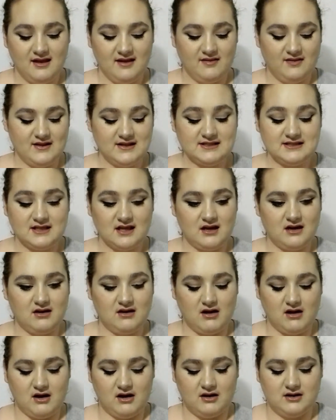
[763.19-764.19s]
This and
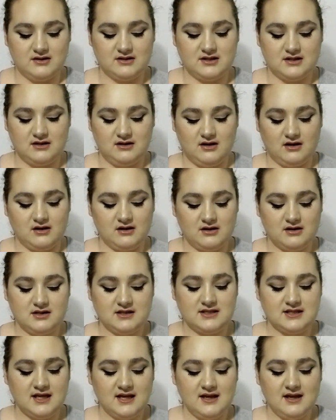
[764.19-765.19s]
NARS
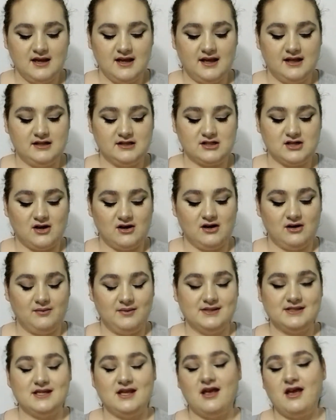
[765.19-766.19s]
and Tarte
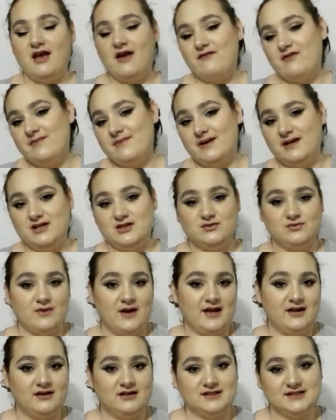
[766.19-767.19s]
was everybody's
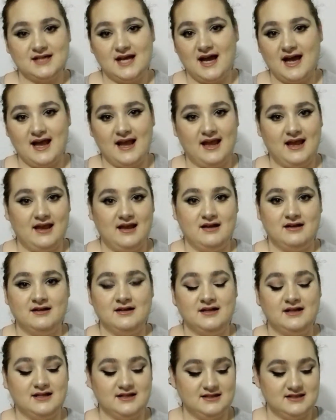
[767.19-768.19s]
ride or die
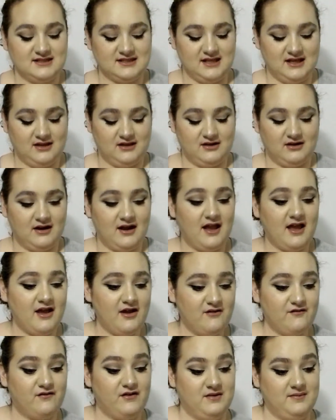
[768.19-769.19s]
concealer.
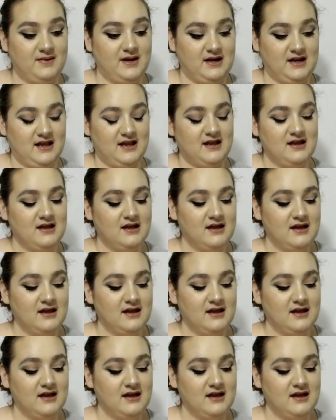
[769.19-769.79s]
Everybody.